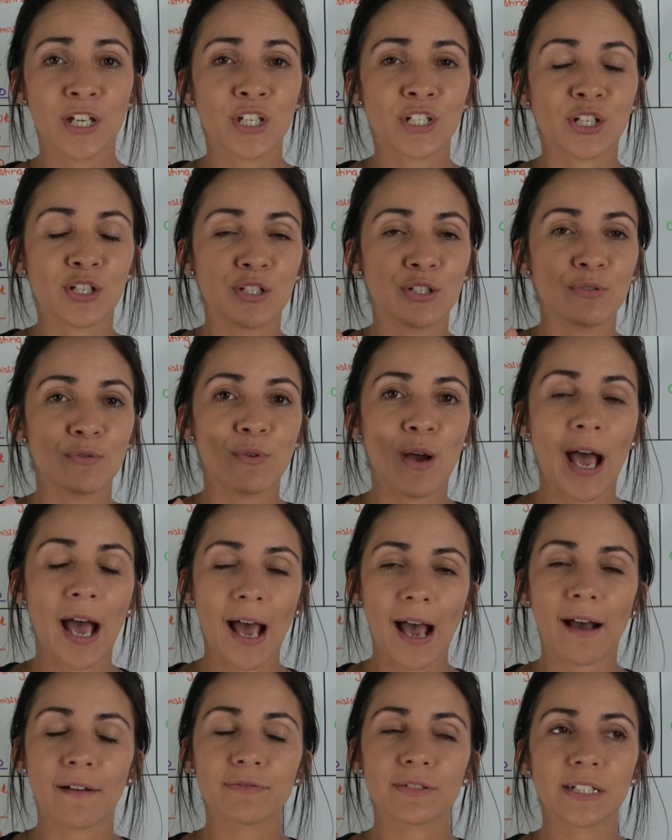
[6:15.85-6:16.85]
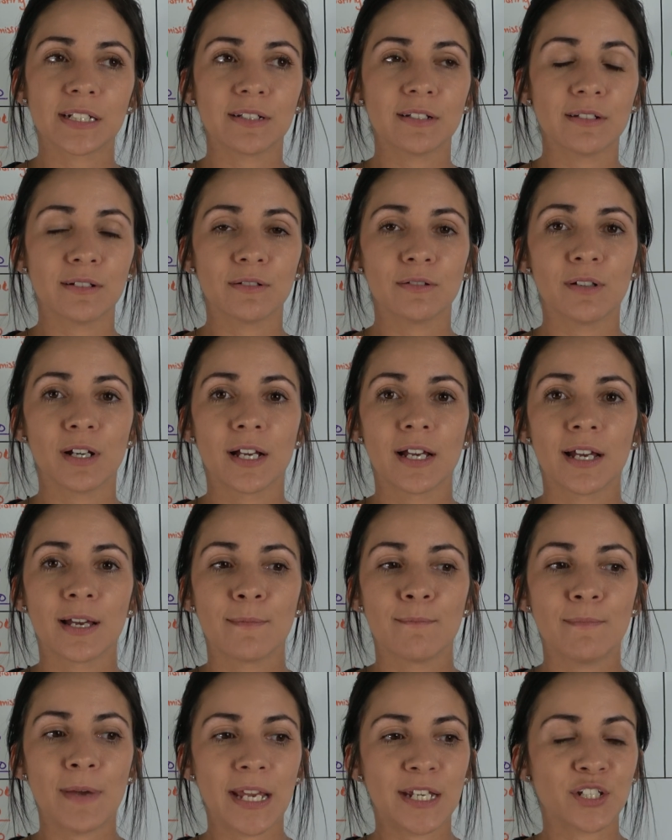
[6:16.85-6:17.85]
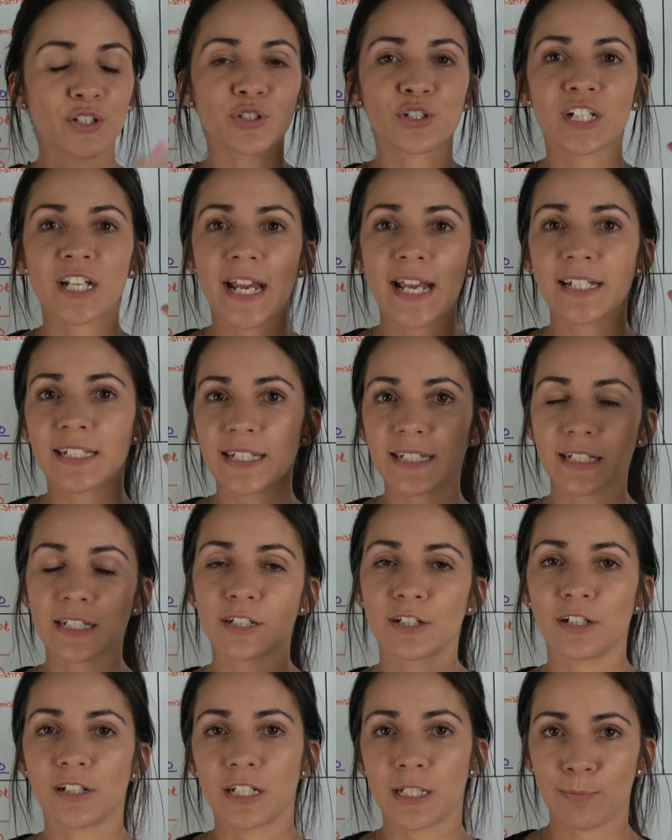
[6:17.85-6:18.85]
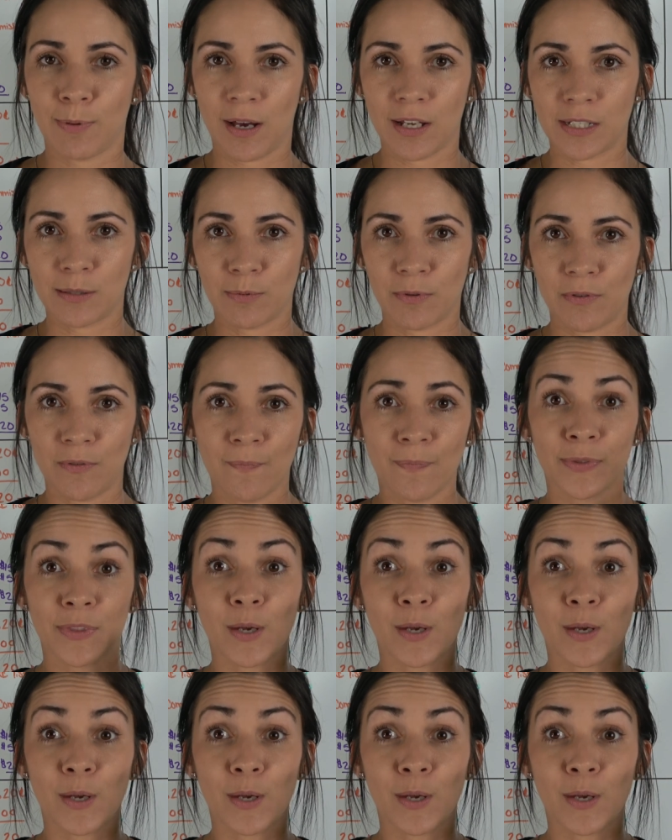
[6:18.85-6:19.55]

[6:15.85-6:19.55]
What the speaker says: So you have to make your chances as good as possible.